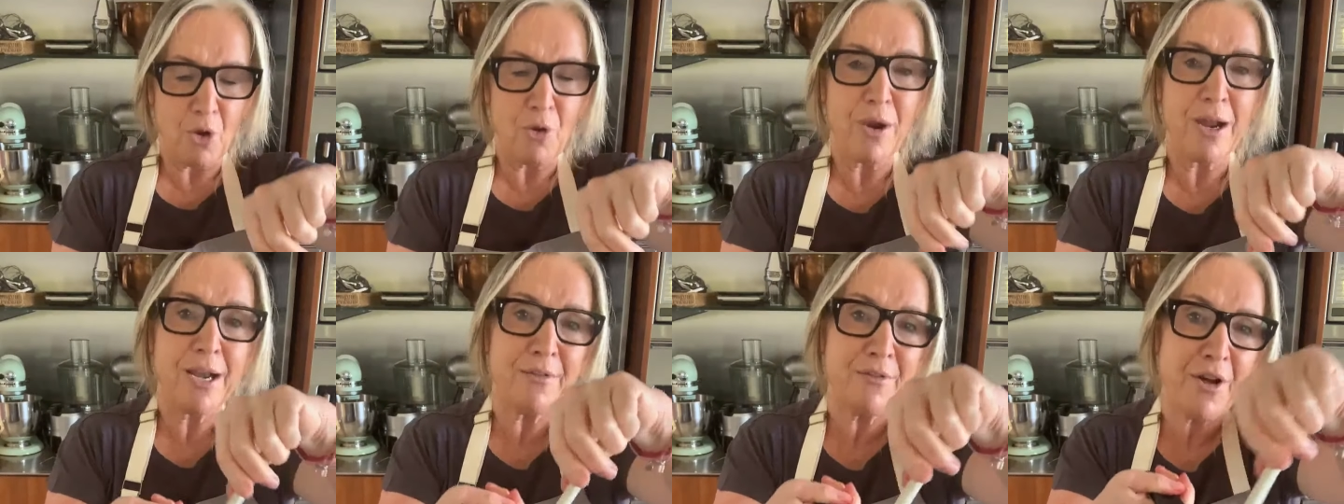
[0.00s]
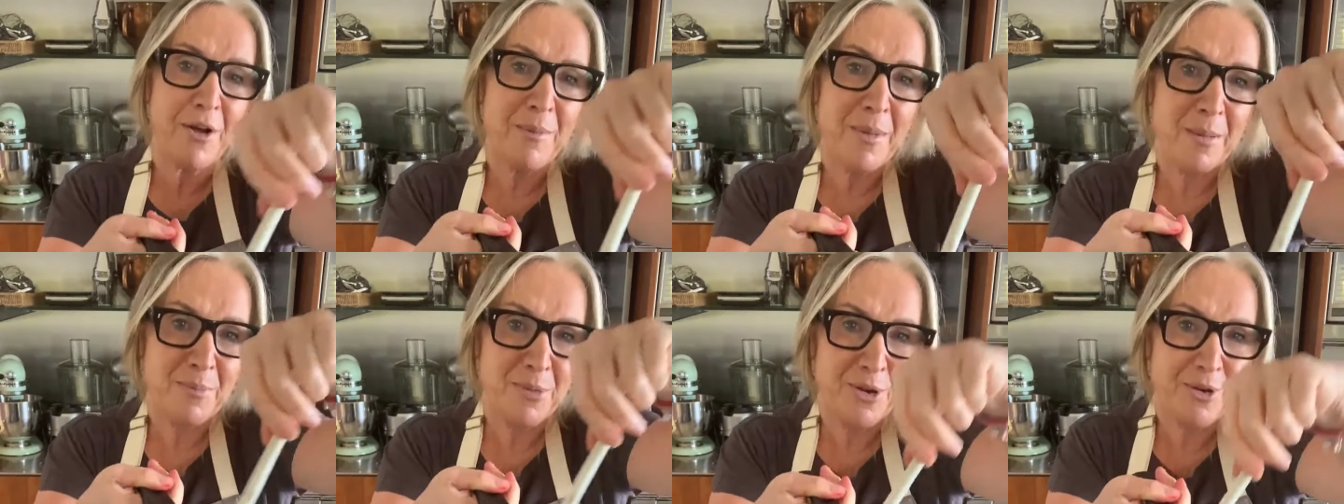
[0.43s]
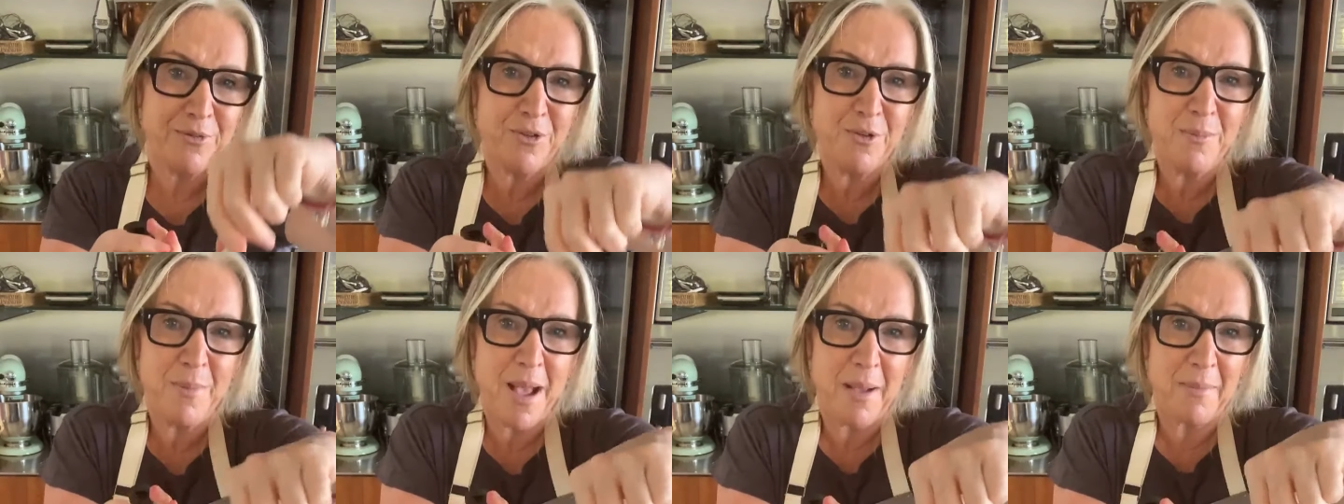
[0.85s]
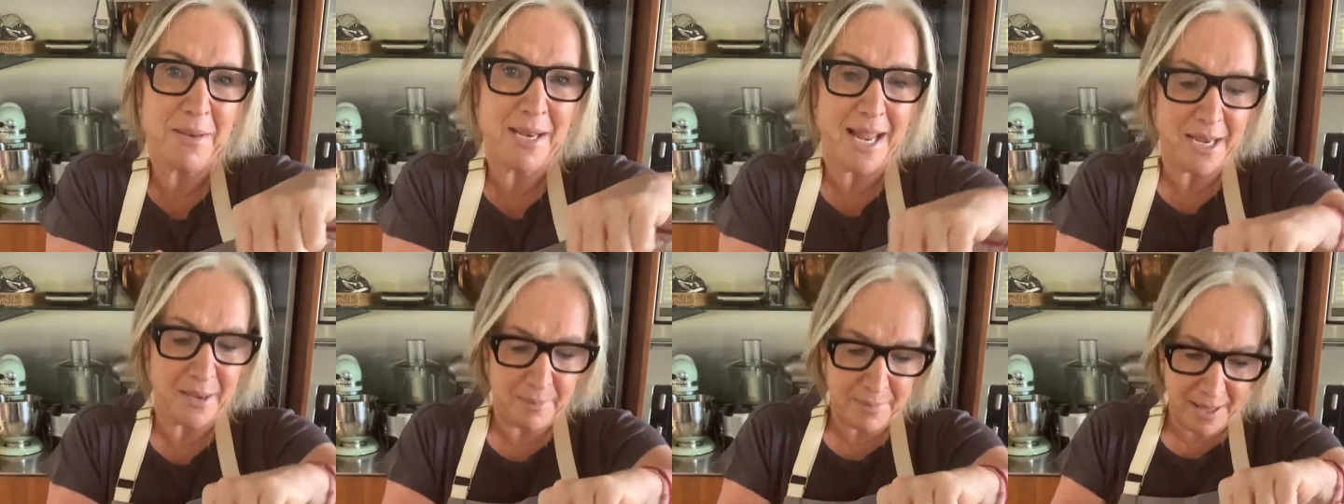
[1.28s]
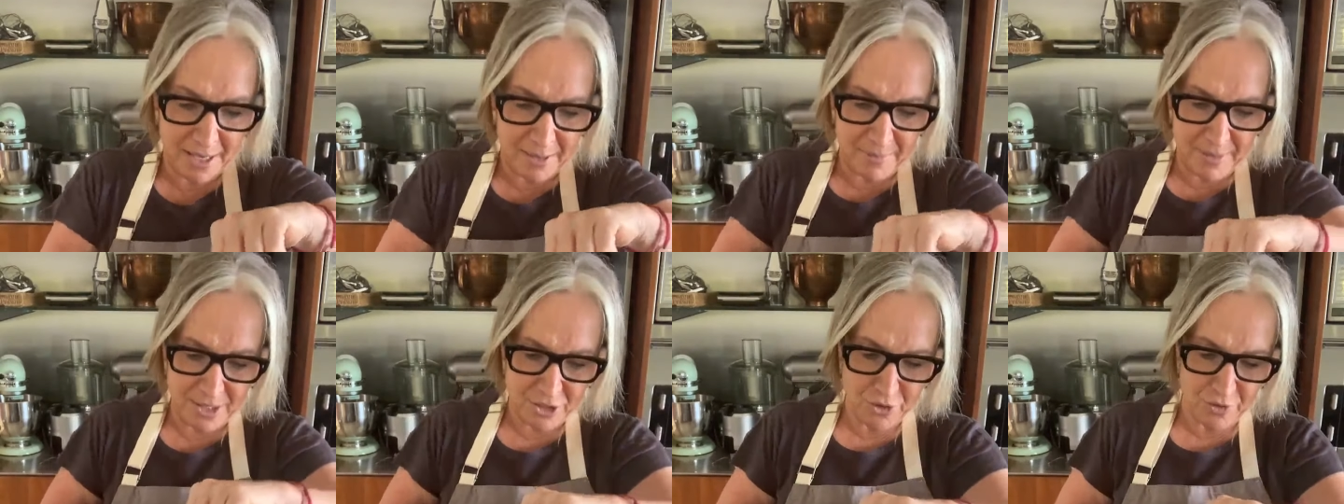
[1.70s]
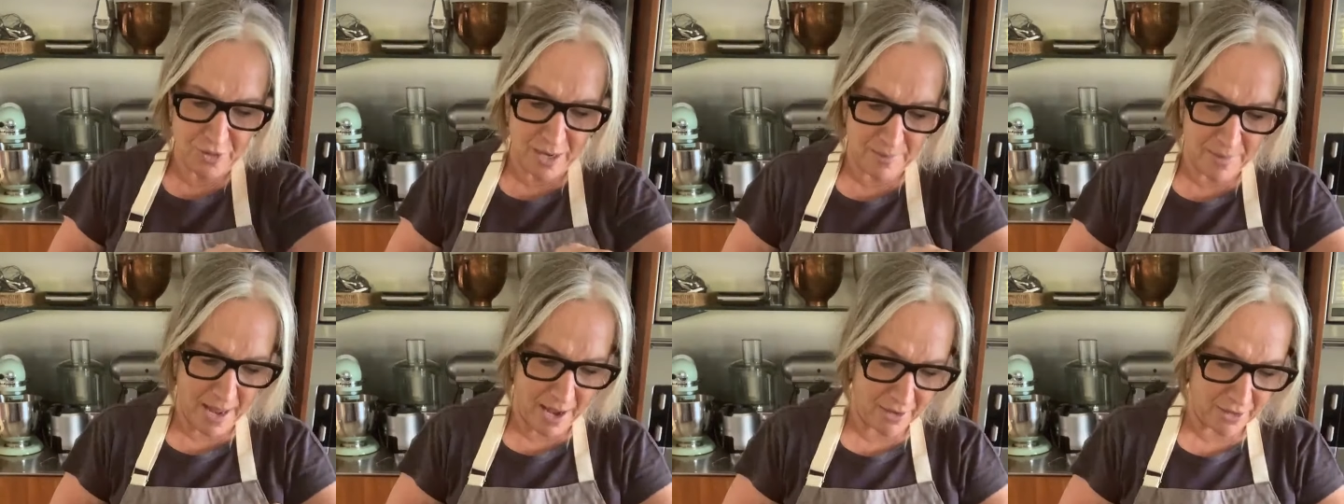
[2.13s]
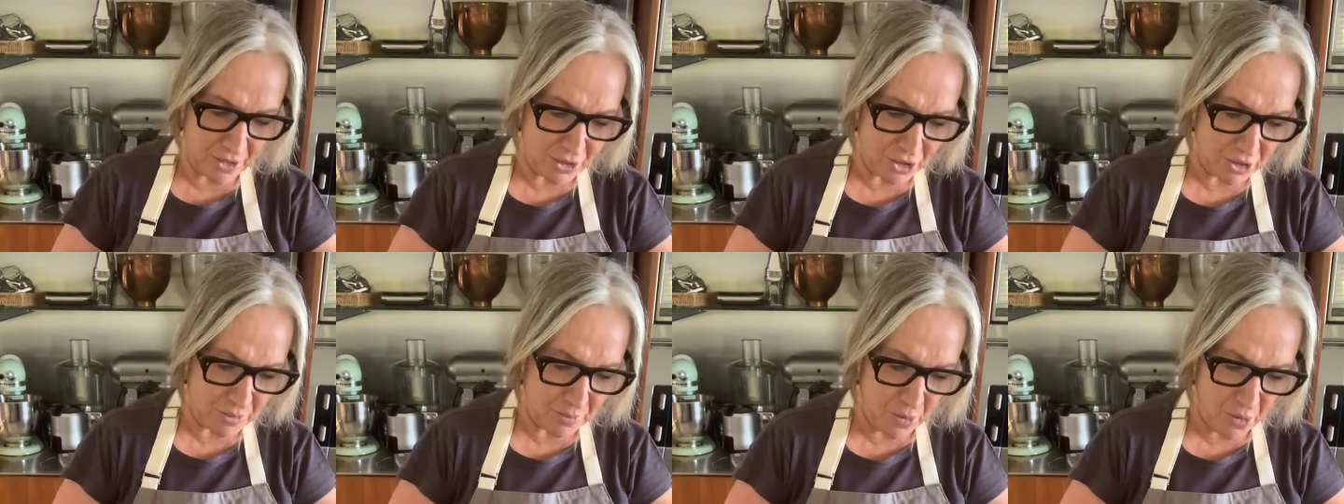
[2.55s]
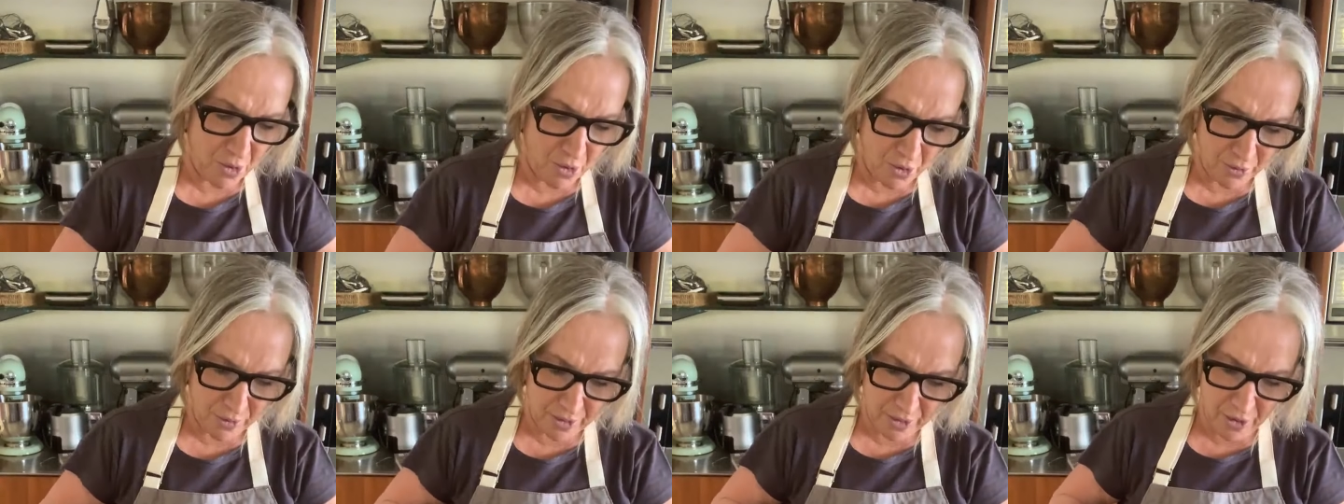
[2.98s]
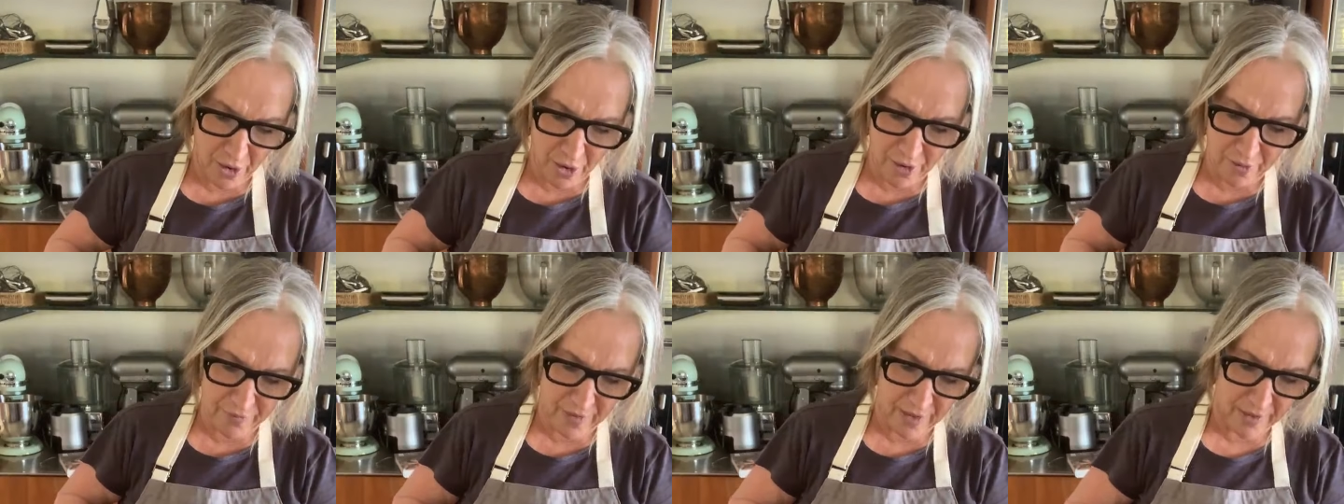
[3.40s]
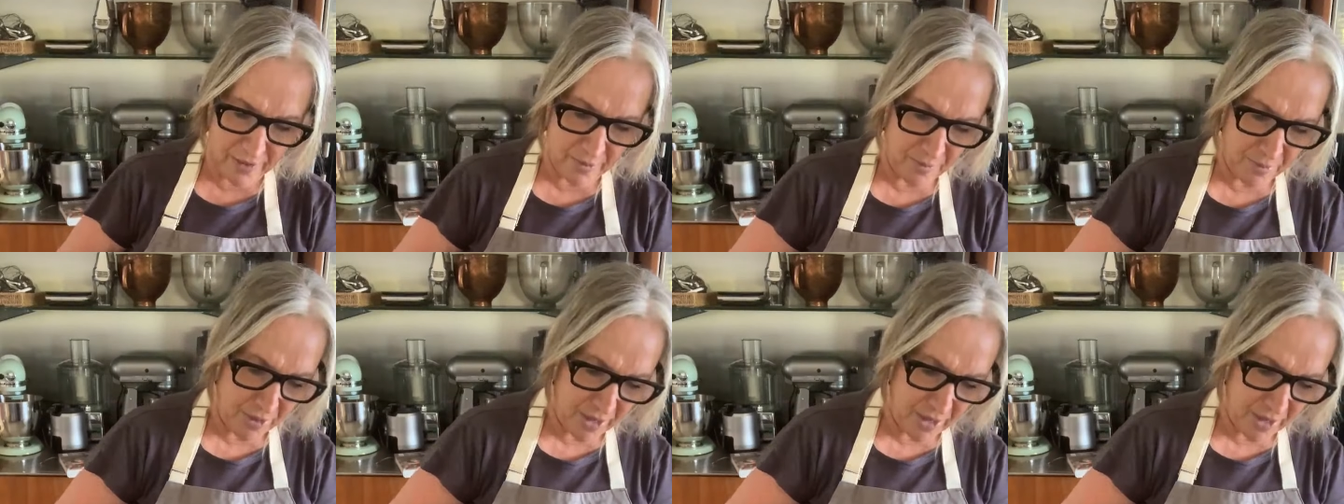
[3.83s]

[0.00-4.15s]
All right, I've got my beautiful marmalade and butter mixture, and I'm now going to just pour it over the